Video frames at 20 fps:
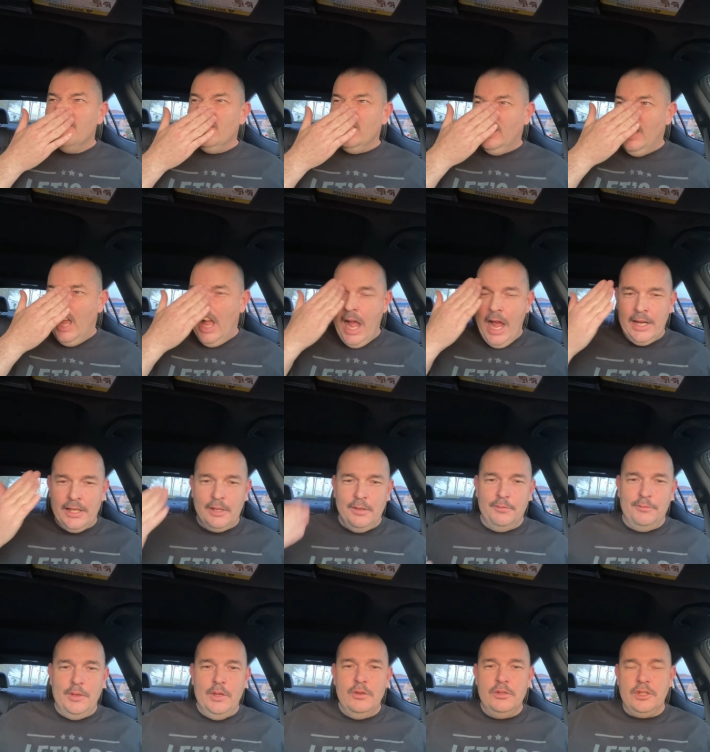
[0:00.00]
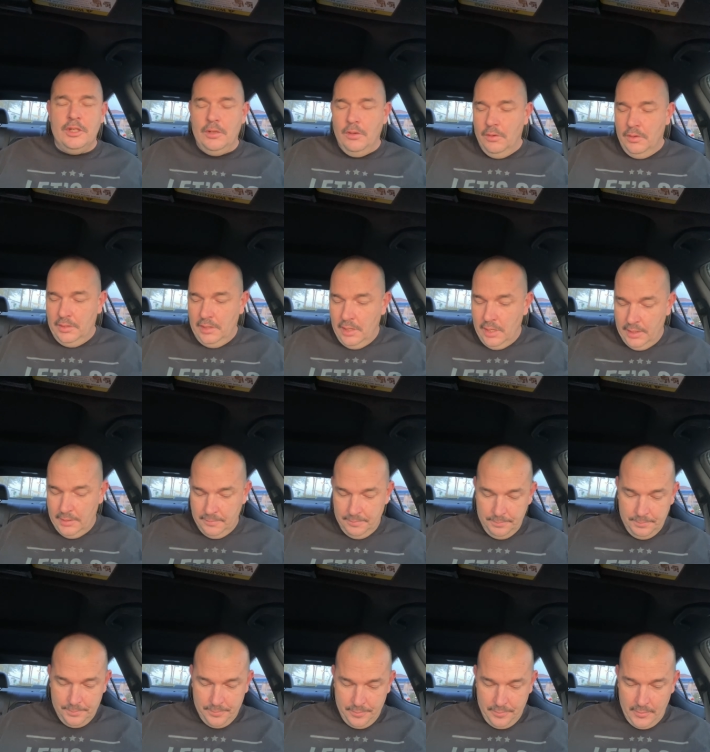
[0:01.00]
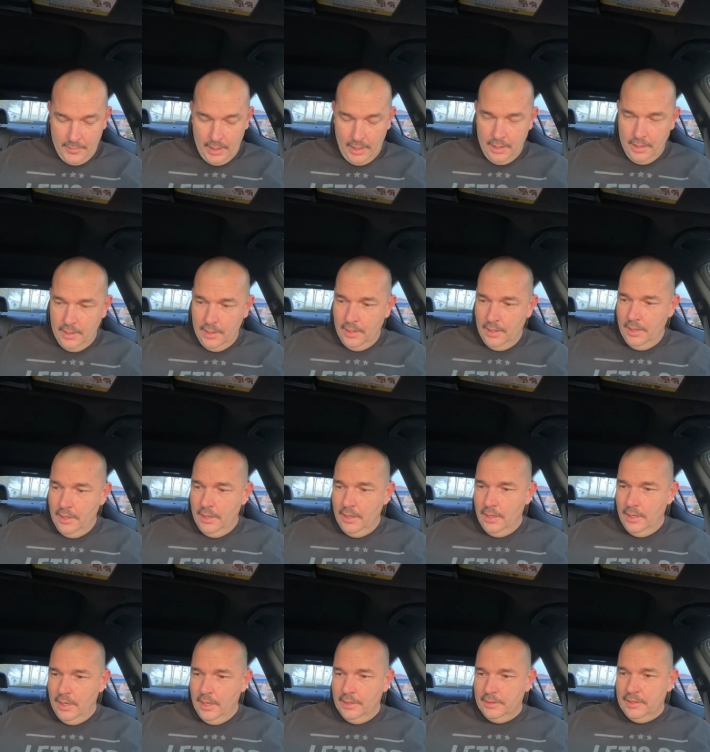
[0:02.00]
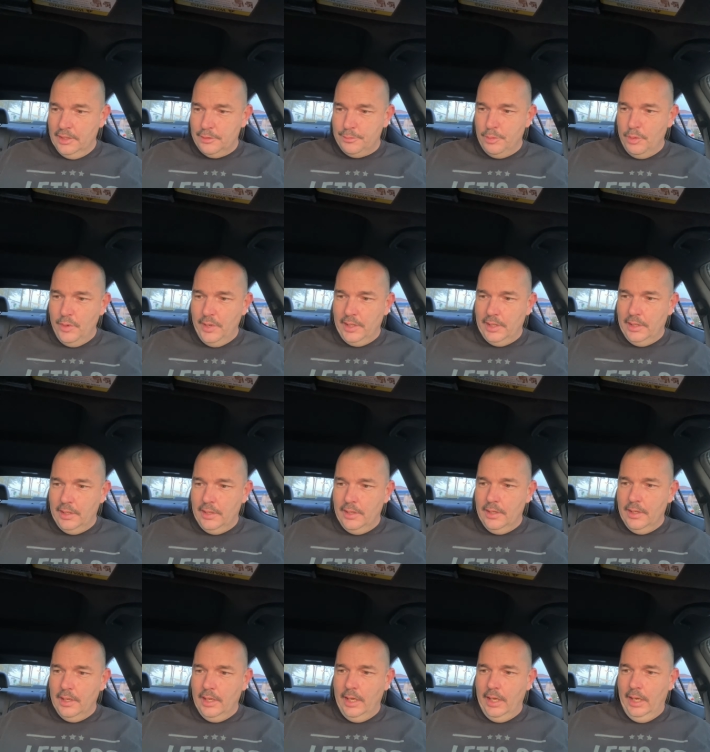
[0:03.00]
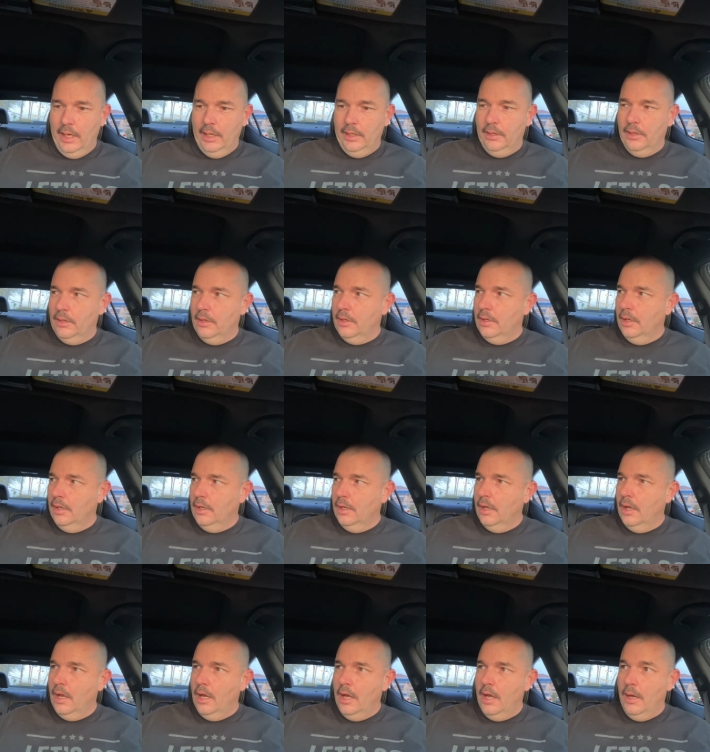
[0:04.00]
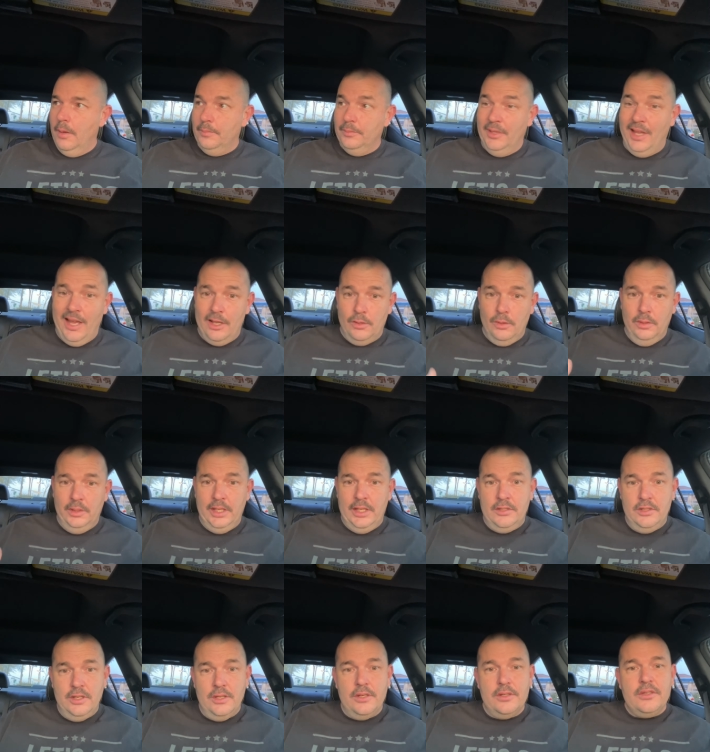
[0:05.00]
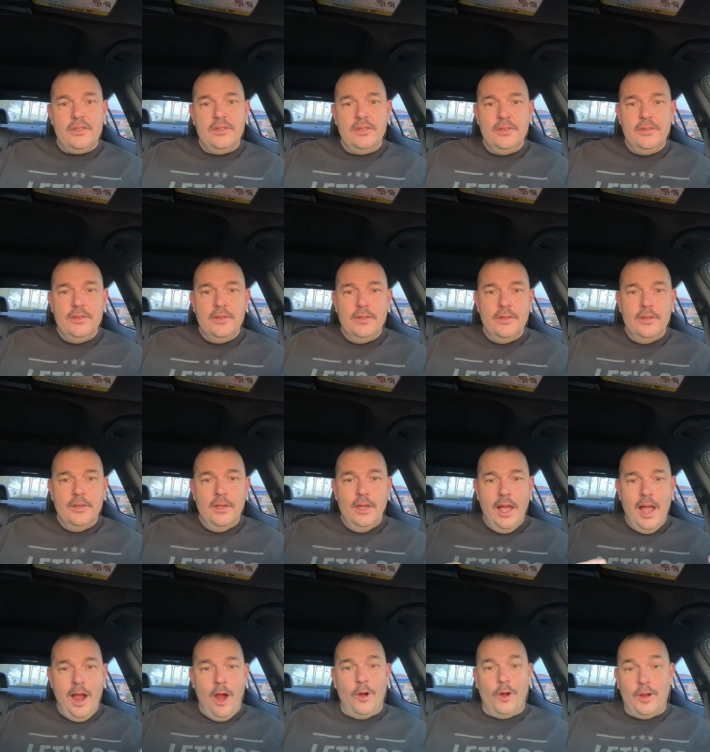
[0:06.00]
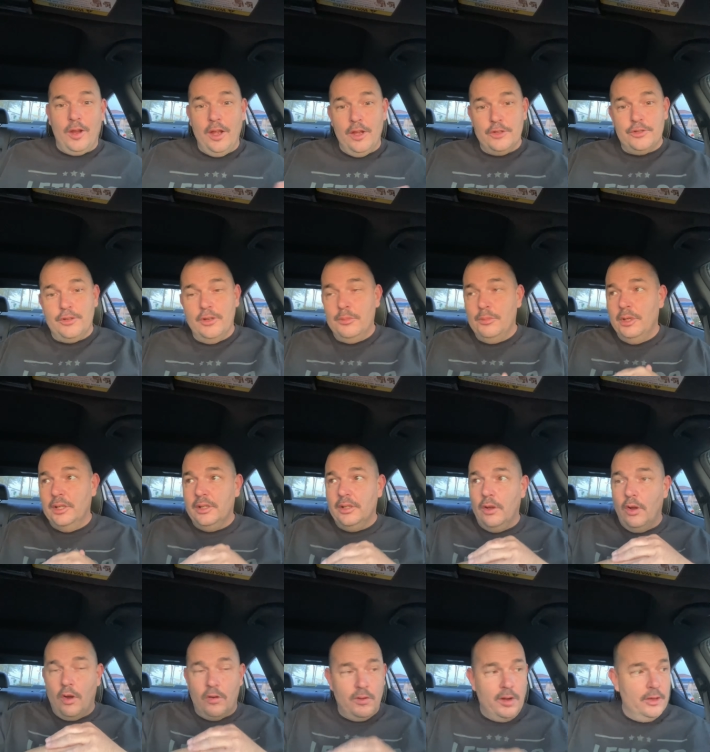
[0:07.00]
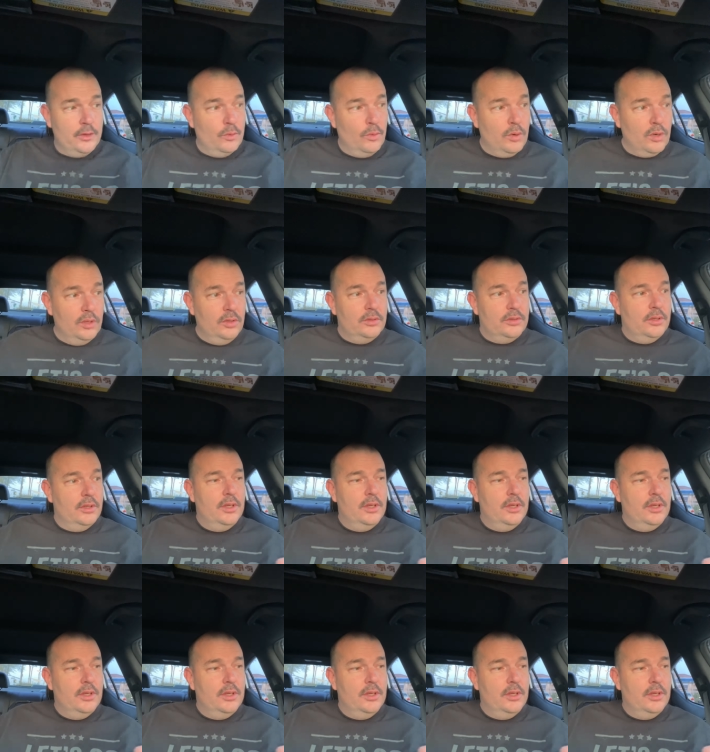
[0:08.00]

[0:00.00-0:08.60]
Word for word: A lot of confusion going on uh, at this point in um, not only just our country, but around the world.